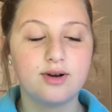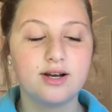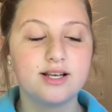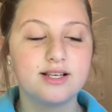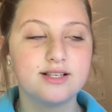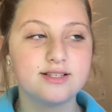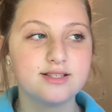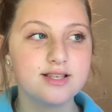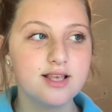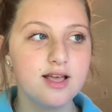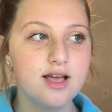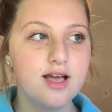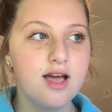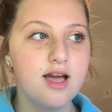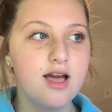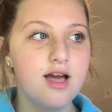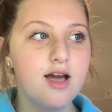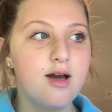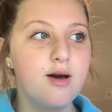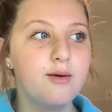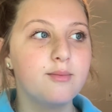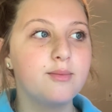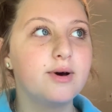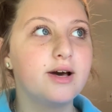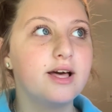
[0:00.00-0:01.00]
was,
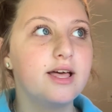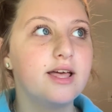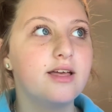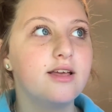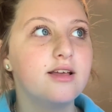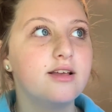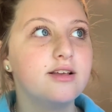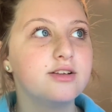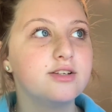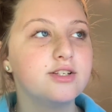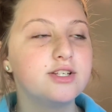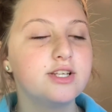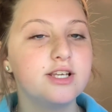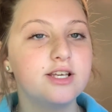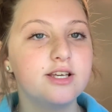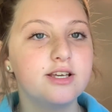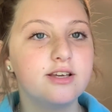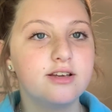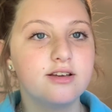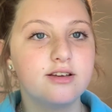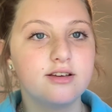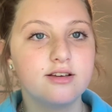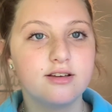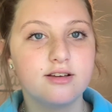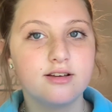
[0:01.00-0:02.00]
but
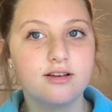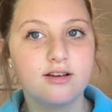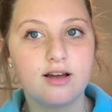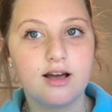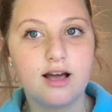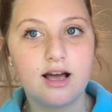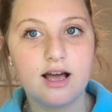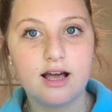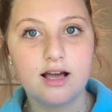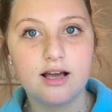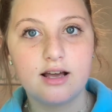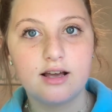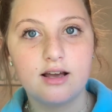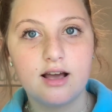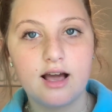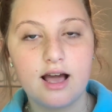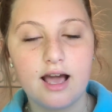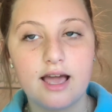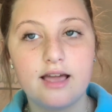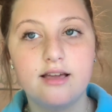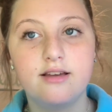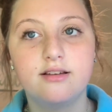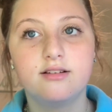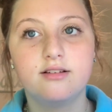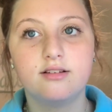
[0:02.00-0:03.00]

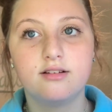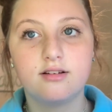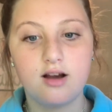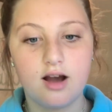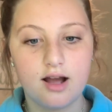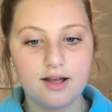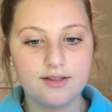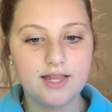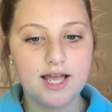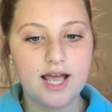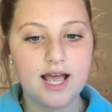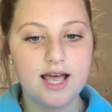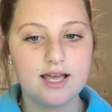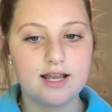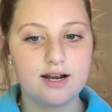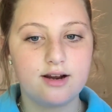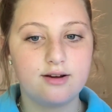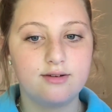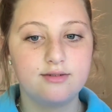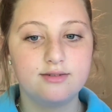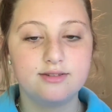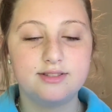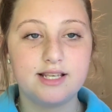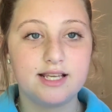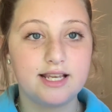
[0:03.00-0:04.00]
I got that and
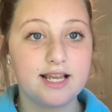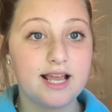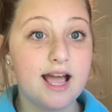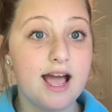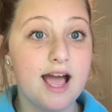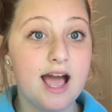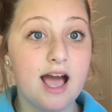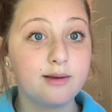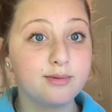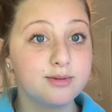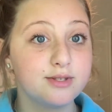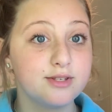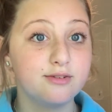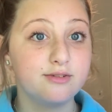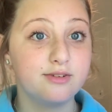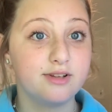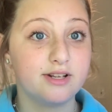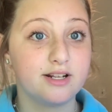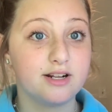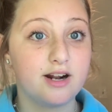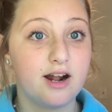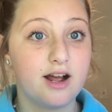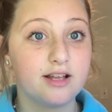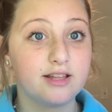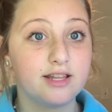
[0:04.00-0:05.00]
I was like,
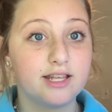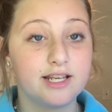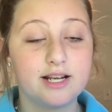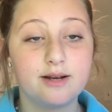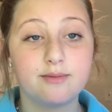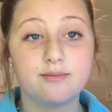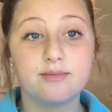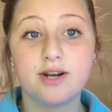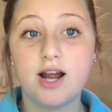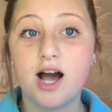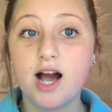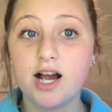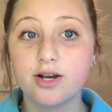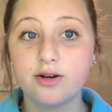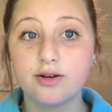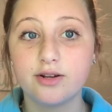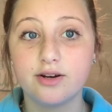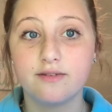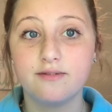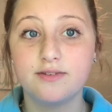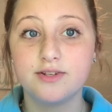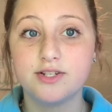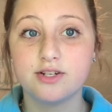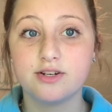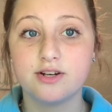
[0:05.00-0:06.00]
absolutely not. Like, I'm not going
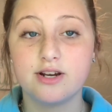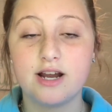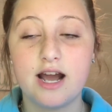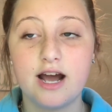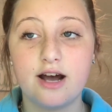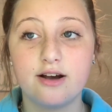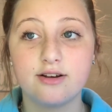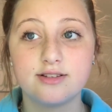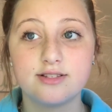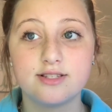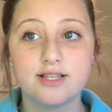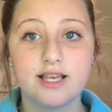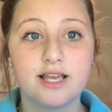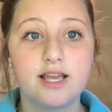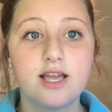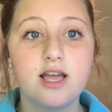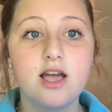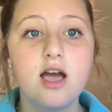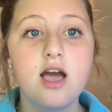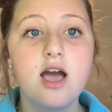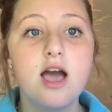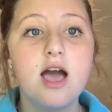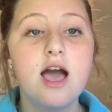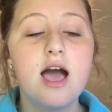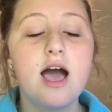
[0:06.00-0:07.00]
over to your house. Like,
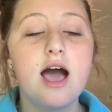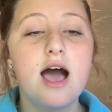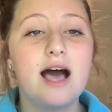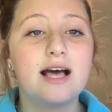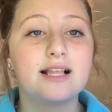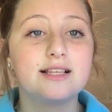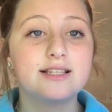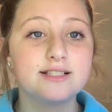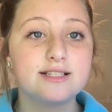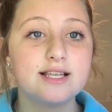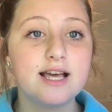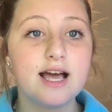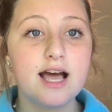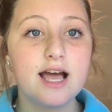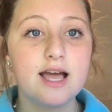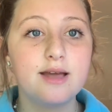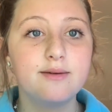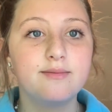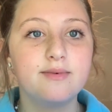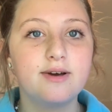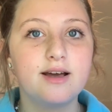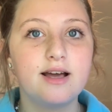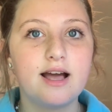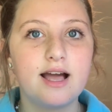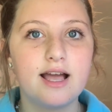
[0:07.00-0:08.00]
at the
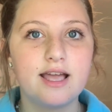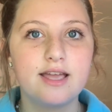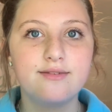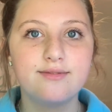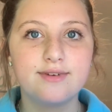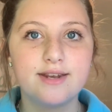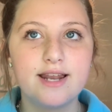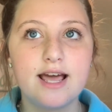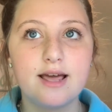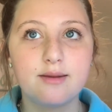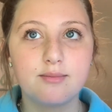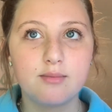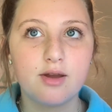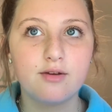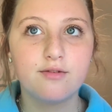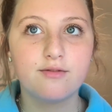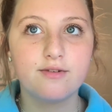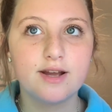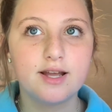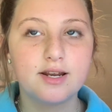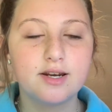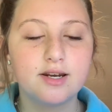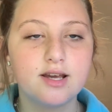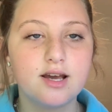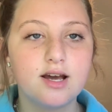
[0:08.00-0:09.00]
time, I even had my
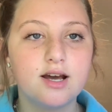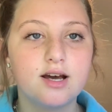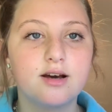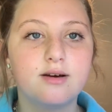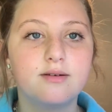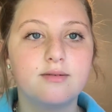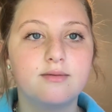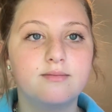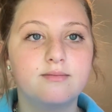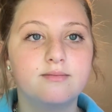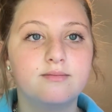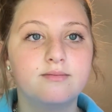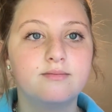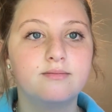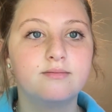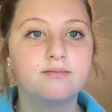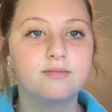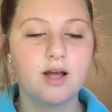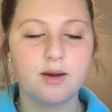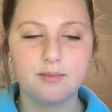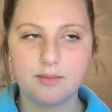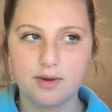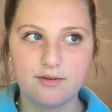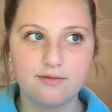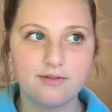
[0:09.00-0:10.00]
friend,
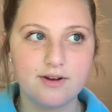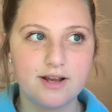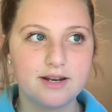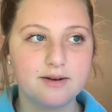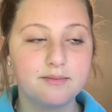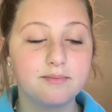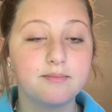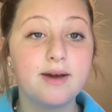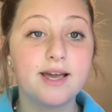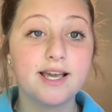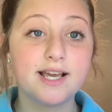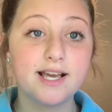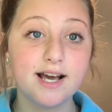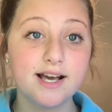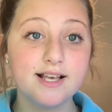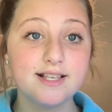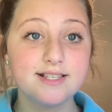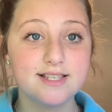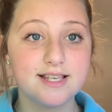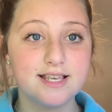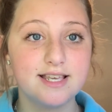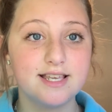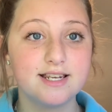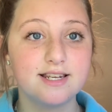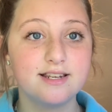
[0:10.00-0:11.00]
my
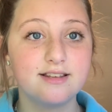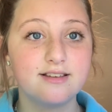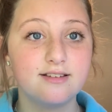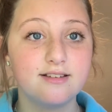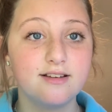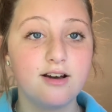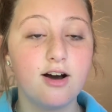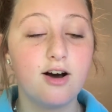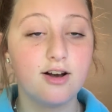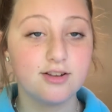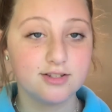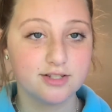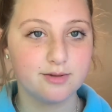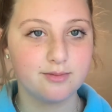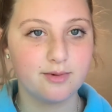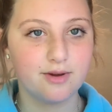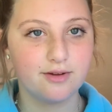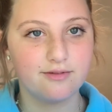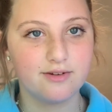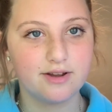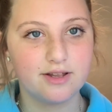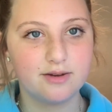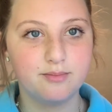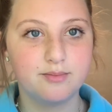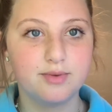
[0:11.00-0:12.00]
cousin, also my
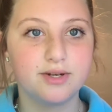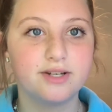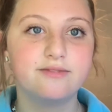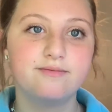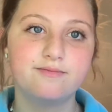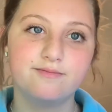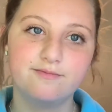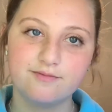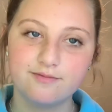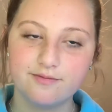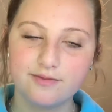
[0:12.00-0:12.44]
friend, but